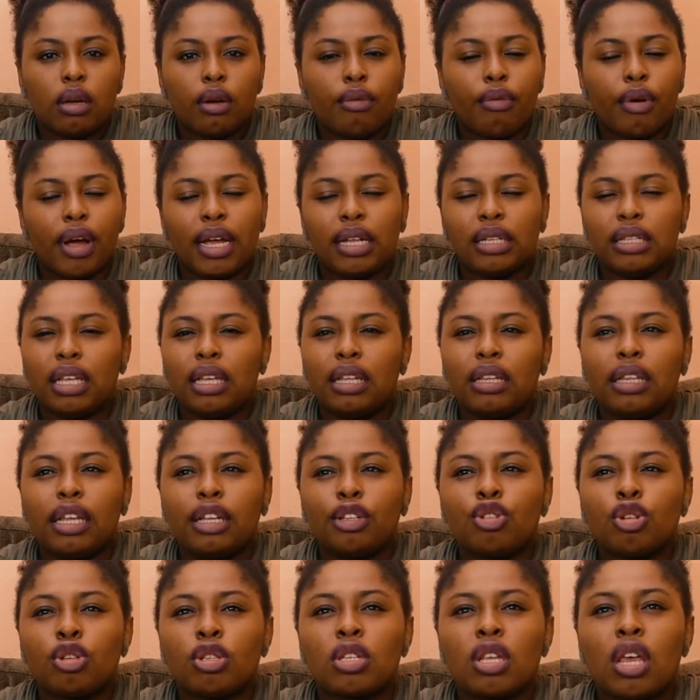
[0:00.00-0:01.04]
right?
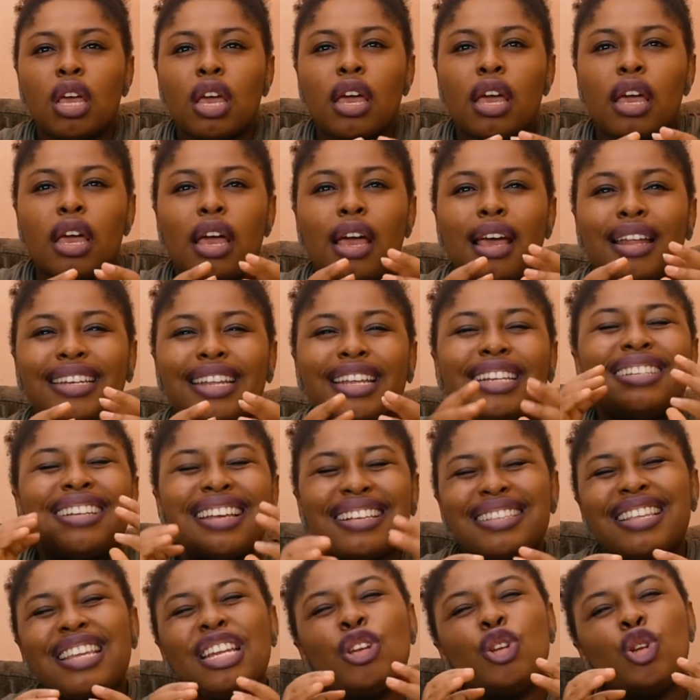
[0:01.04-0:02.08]

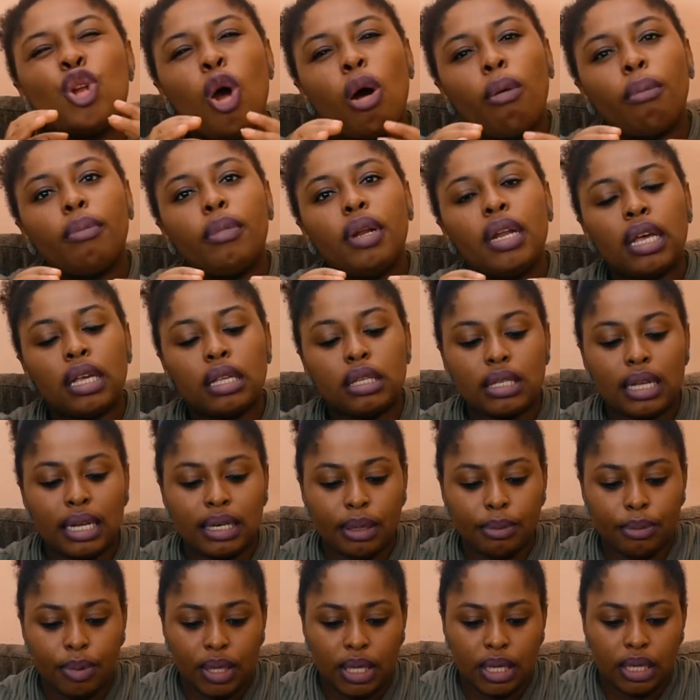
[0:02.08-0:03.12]
There's a numbness that
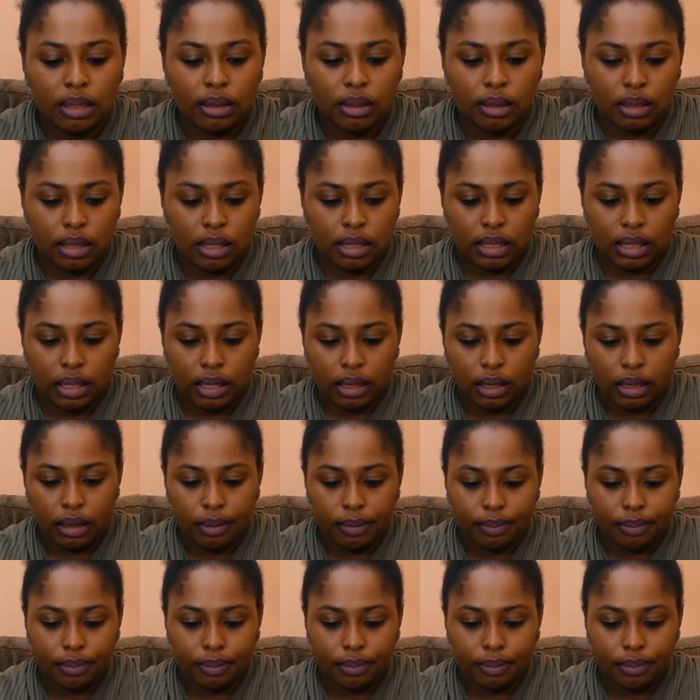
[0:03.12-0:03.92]
they begin to seek.